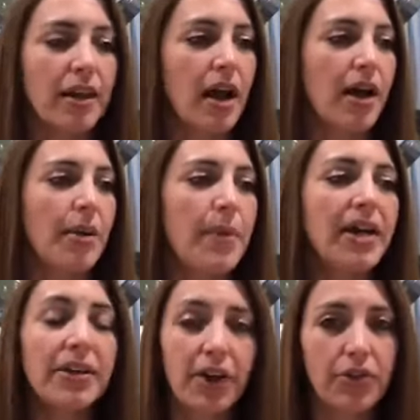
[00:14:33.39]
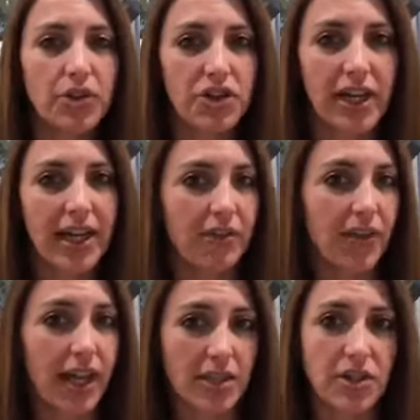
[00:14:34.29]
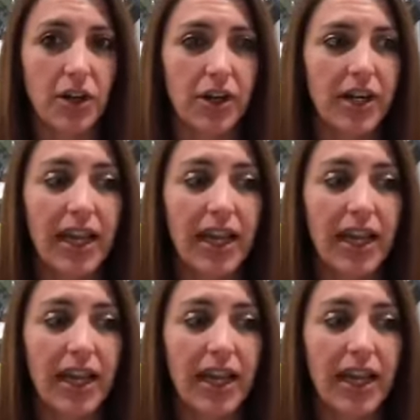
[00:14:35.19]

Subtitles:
Another trick if it gets hard,